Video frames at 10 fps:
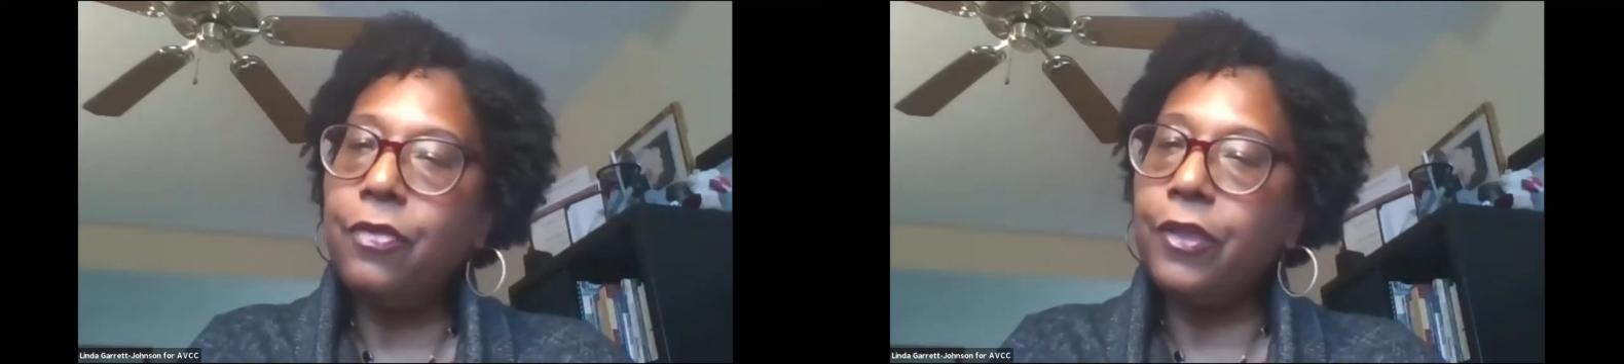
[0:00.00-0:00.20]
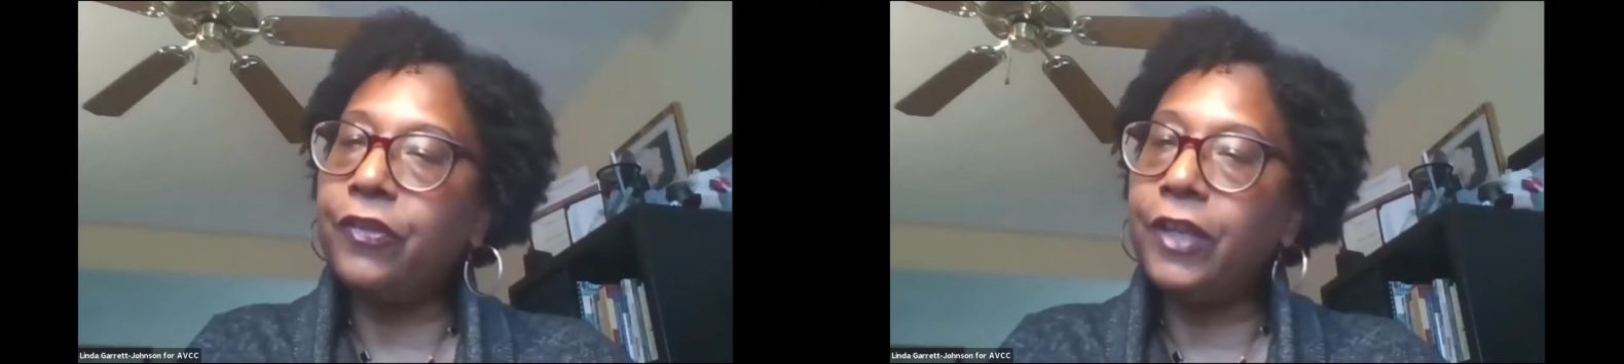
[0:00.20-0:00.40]

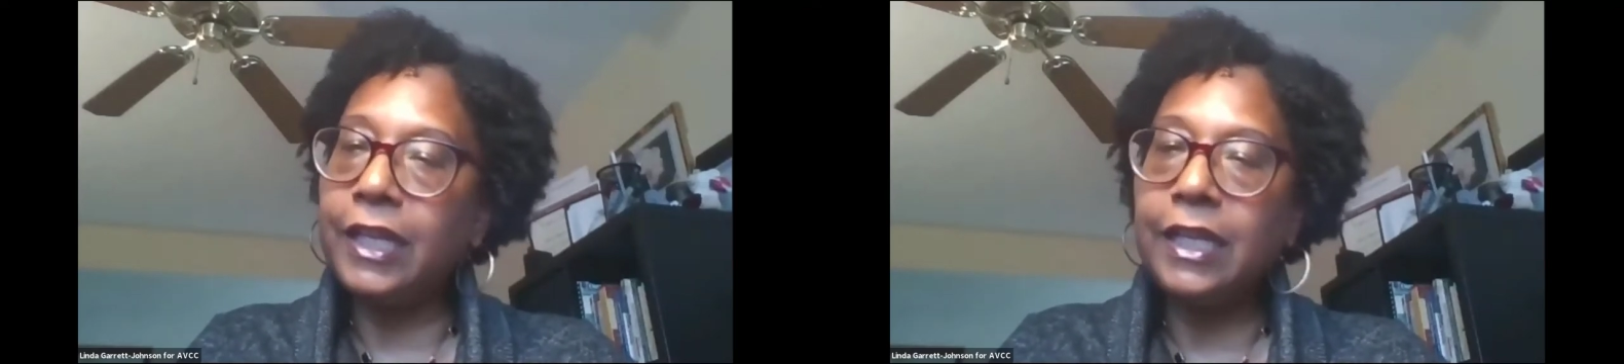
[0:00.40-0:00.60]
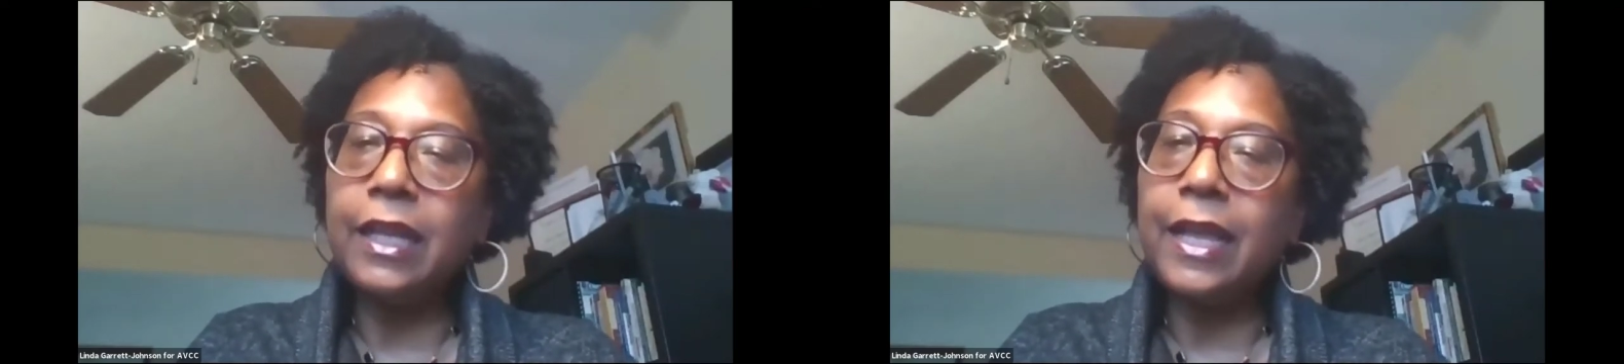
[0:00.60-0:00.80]

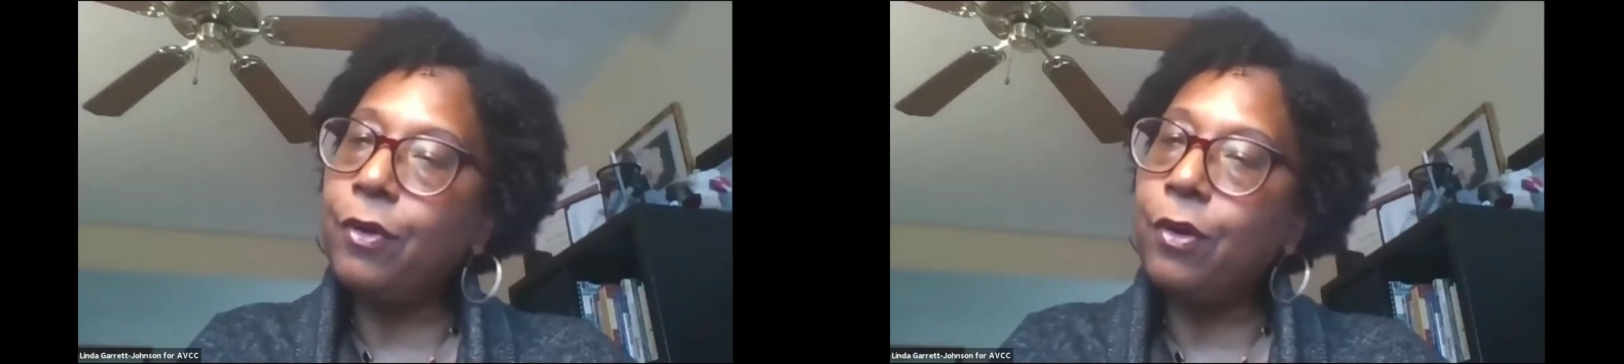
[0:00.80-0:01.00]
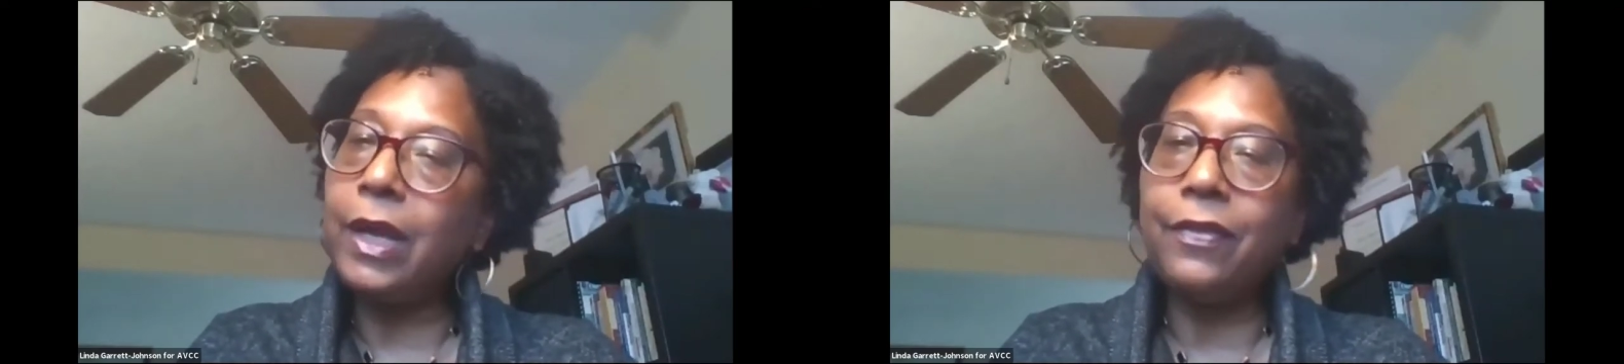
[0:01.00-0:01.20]
city
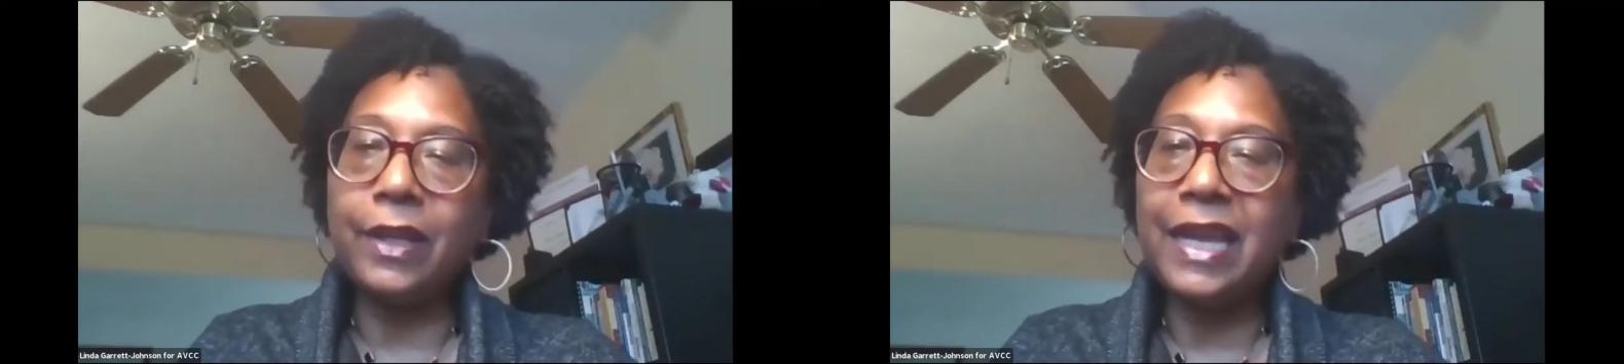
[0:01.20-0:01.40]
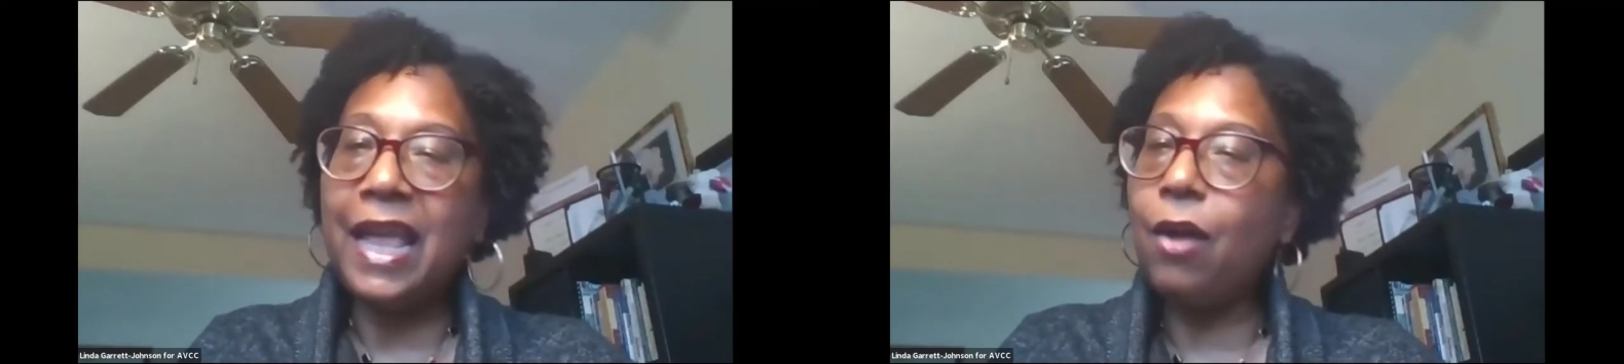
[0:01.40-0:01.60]
level, at
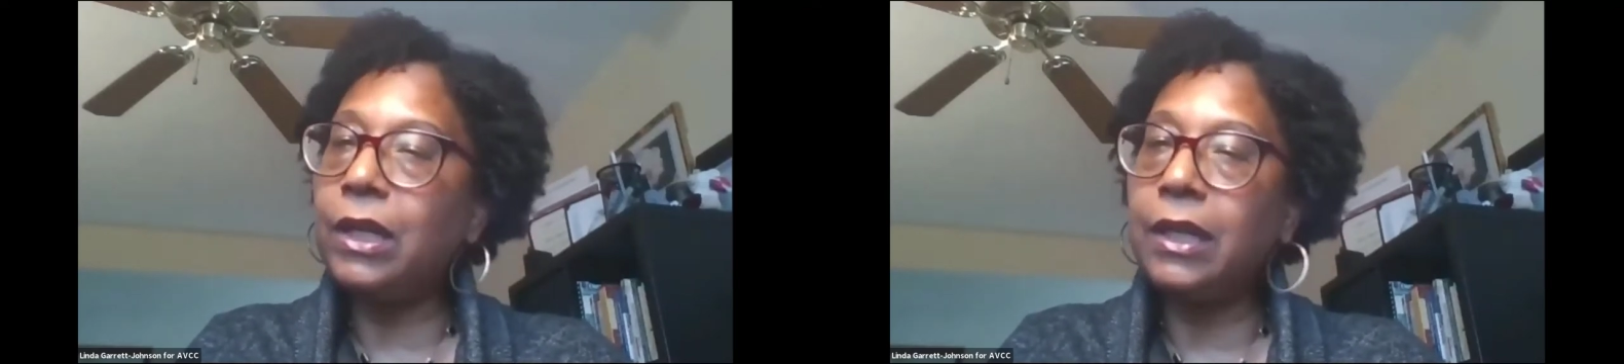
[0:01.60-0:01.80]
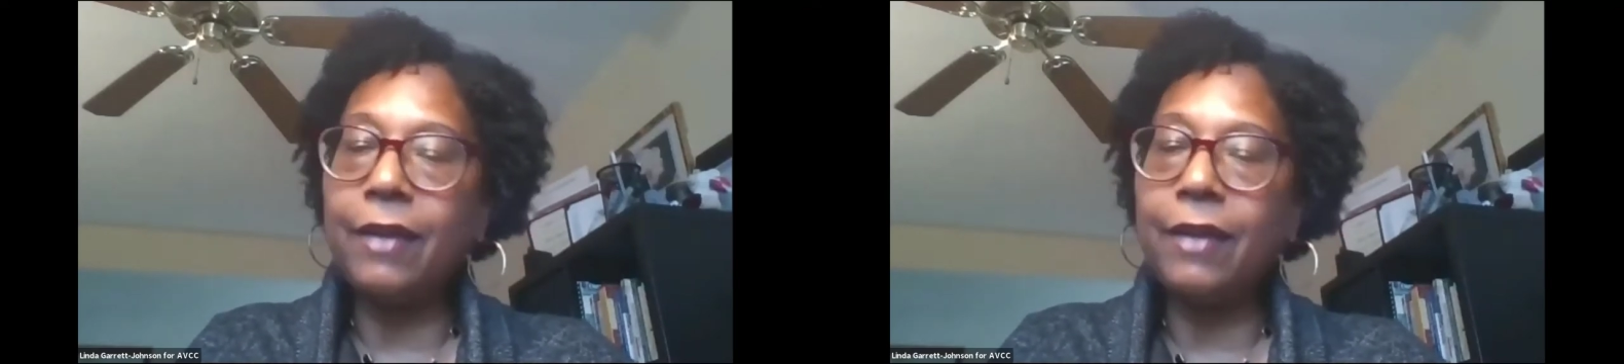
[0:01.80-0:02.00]
the
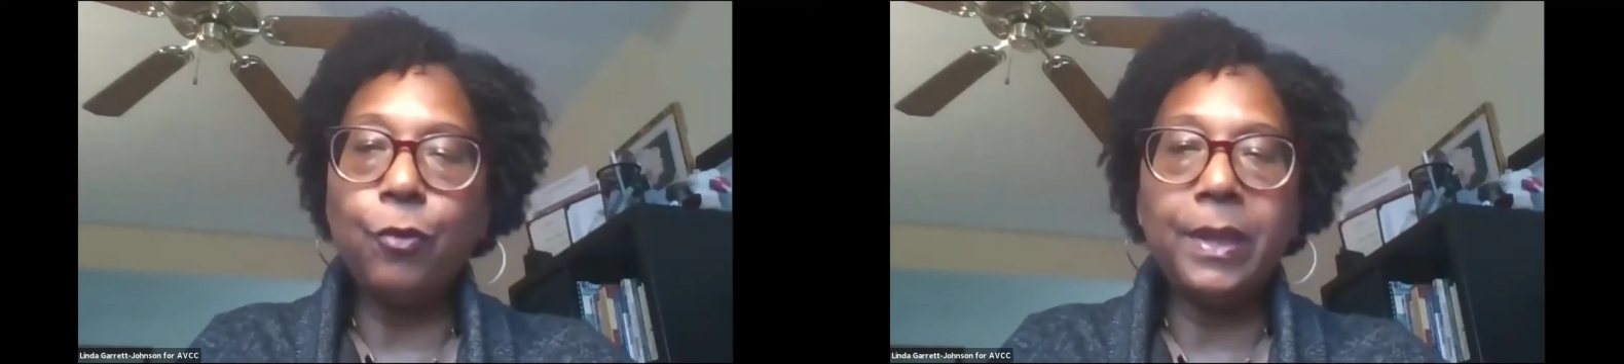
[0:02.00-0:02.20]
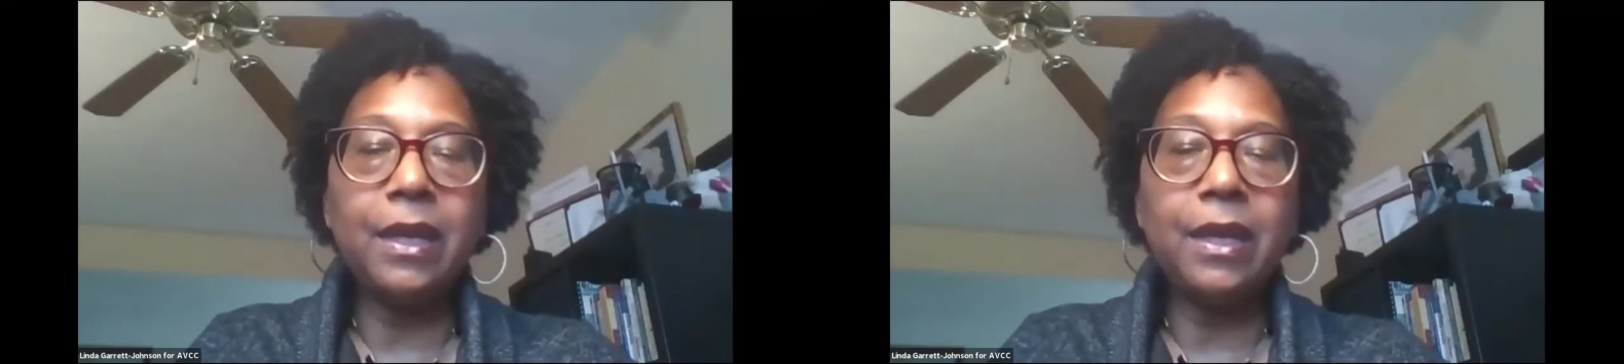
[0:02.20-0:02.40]
county
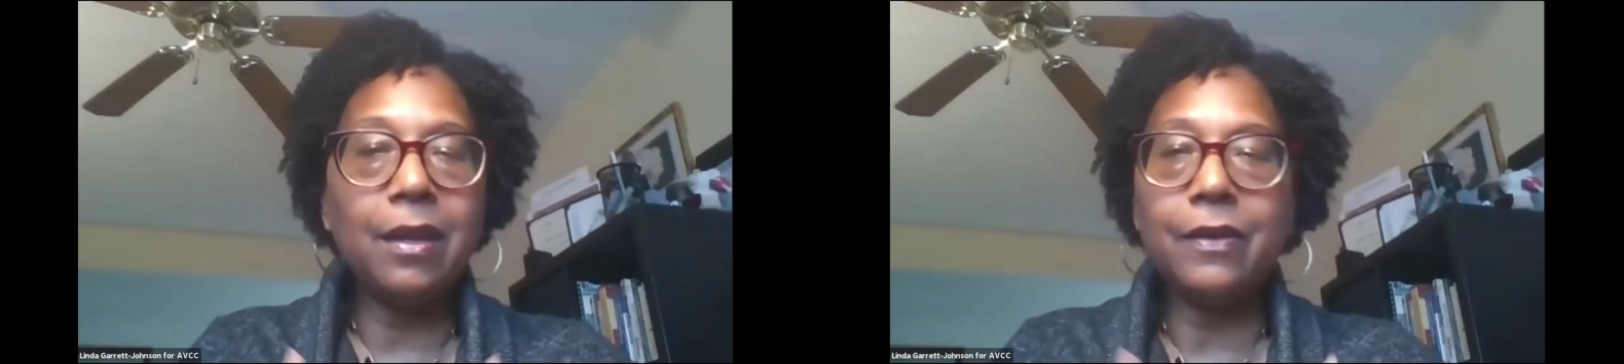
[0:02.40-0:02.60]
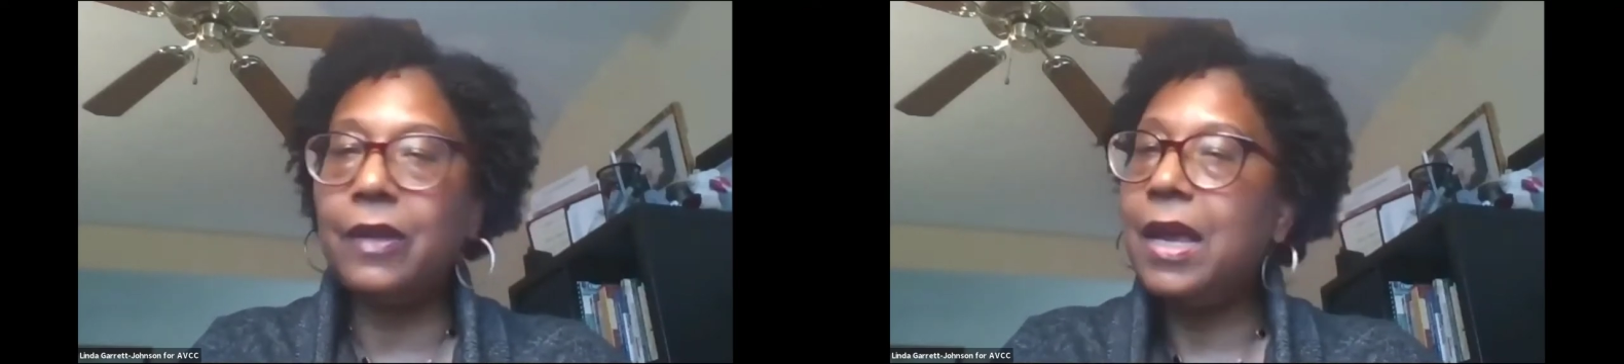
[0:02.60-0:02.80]
level,
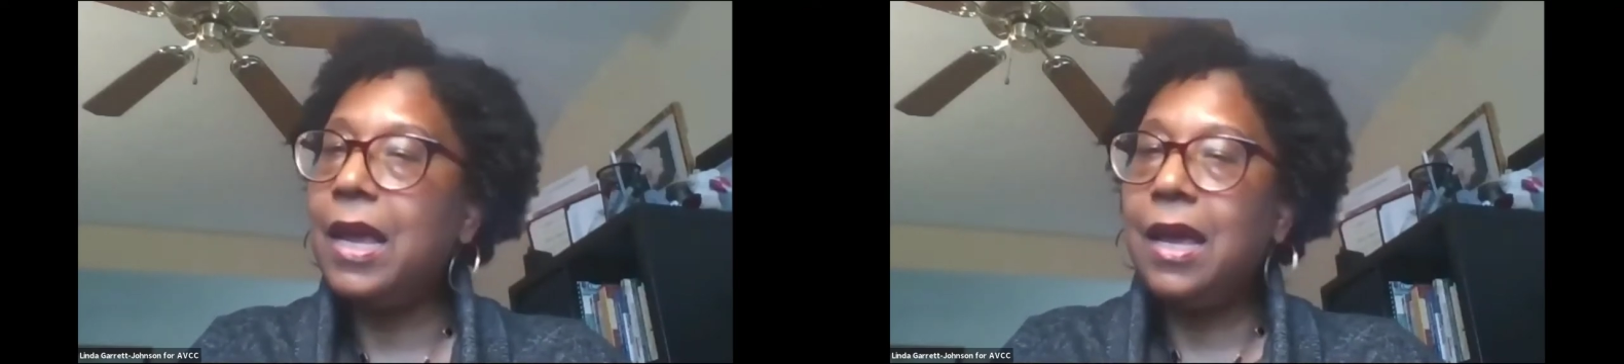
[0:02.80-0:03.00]
because